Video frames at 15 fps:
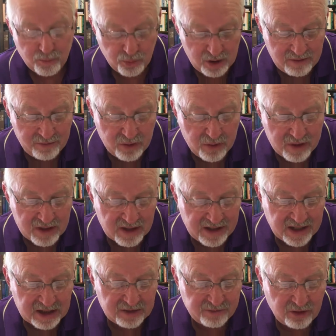Previewing the
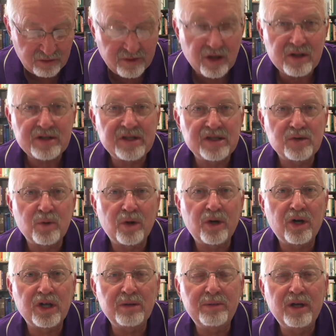next few verses, we're
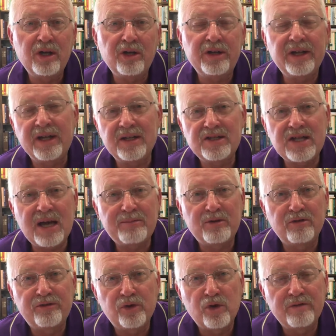going to be looking at
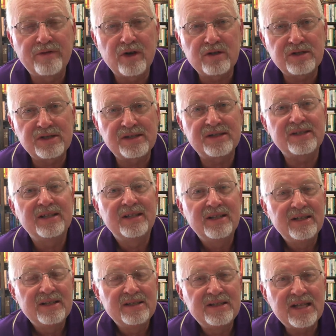chapter 4, verses
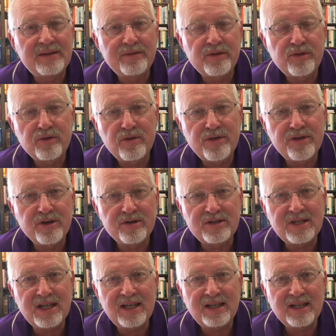7 through
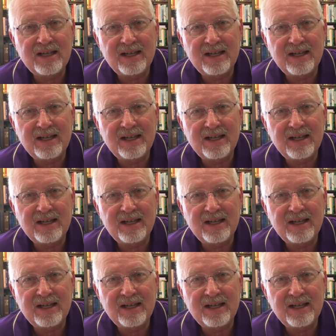13.